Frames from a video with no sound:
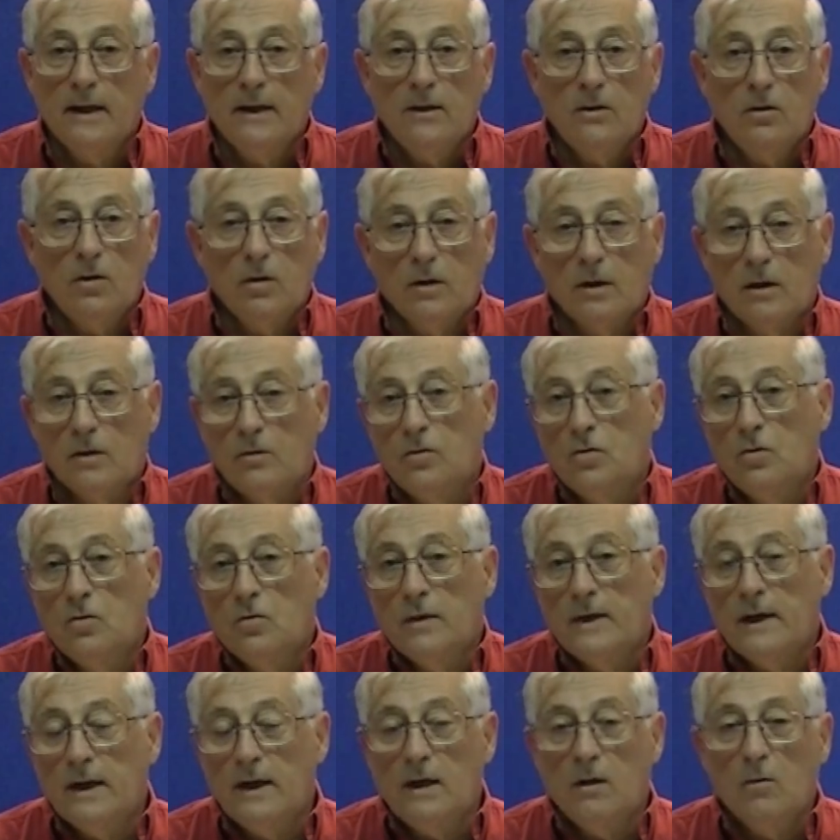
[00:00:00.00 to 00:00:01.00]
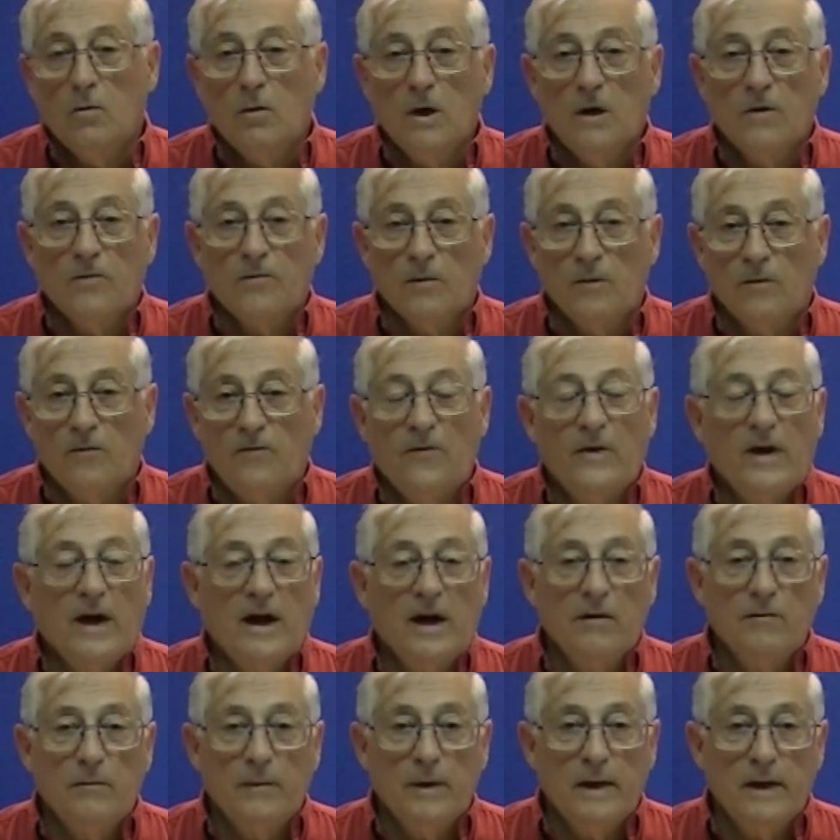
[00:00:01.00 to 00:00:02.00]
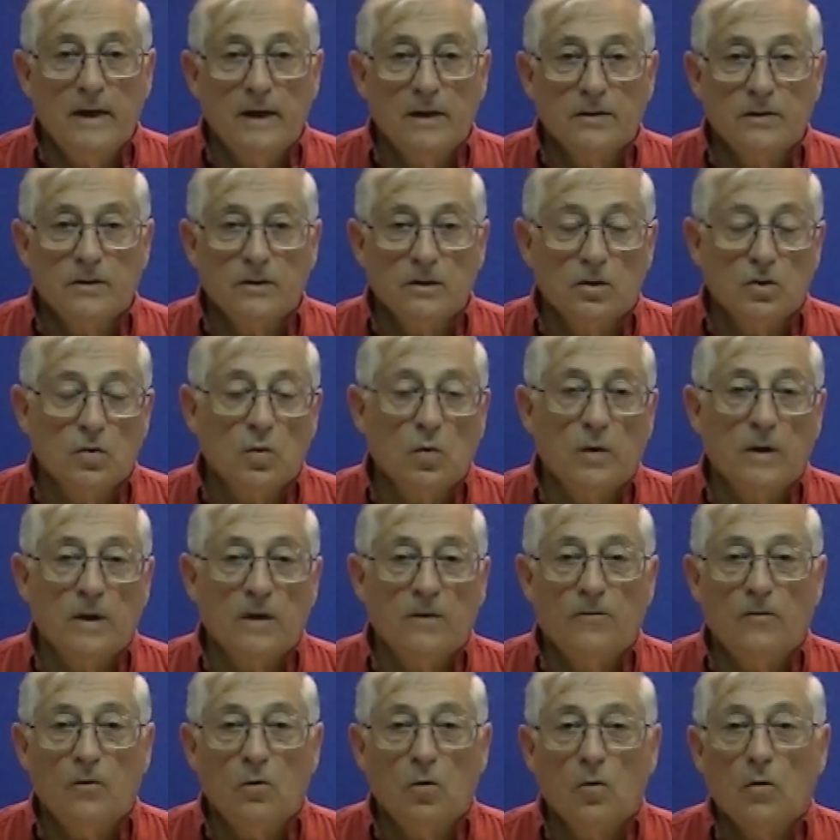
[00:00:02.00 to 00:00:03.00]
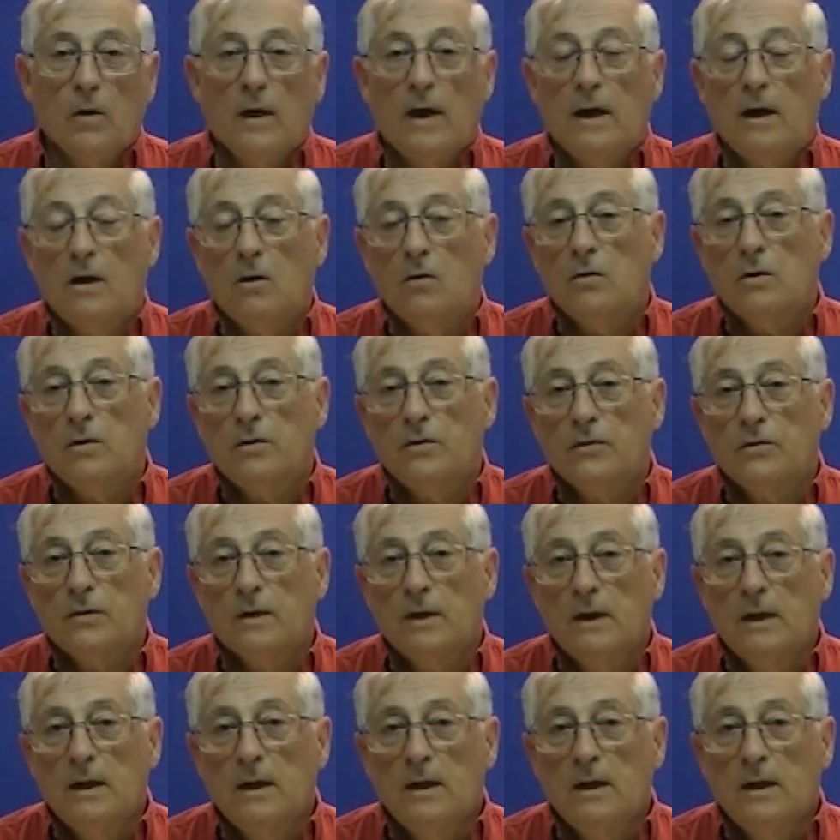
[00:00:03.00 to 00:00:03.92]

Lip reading: You can do it anywhere from 5 minutes to 24 hours.